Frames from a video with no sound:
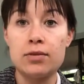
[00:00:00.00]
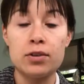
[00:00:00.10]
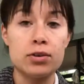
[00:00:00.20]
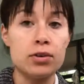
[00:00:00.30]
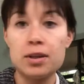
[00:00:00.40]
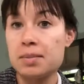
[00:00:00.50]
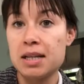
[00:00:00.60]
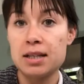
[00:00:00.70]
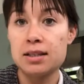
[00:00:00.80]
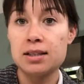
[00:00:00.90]
for 30
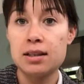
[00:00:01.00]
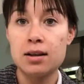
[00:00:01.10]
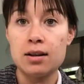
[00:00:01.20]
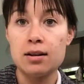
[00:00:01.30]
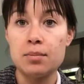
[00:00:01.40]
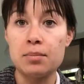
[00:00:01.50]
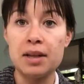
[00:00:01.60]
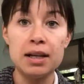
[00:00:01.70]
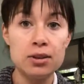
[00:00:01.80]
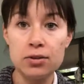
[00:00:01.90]
minutes,
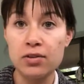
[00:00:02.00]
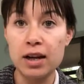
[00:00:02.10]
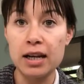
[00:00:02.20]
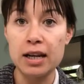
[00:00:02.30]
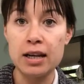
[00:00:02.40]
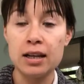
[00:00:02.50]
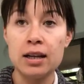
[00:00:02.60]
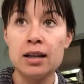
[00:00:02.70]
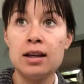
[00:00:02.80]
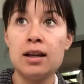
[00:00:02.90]
Monday through Friday,
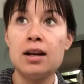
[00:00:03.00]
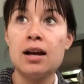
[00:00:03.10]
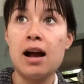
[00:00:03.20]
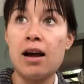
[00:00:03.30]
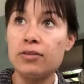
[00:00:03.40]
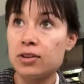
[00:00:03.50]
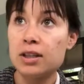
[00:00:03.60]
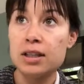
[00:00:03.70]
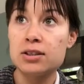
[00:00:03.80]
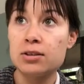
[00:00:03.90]
after
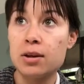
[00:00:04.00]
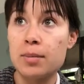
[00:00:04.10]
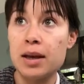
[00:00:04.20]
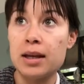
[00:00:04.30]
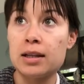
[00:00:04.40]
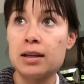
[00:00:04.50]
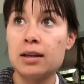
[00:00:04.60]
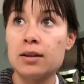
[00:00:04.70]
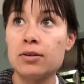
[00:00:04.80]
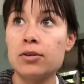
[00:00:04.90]
the kids are in bed,
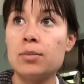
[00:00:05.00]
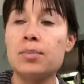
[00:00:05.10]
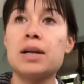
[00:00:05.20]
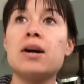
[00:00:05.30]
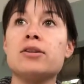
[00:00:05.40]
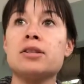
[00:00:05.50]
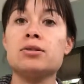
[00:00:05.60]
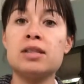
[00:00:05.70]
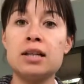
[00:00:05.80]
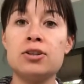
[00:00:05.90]
but also
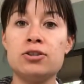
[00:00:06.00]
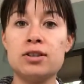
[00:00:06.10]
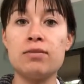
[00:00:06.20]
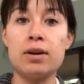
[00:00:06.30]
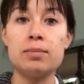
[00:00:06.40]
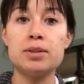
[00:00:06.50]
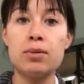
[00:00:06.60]
setting yourself up.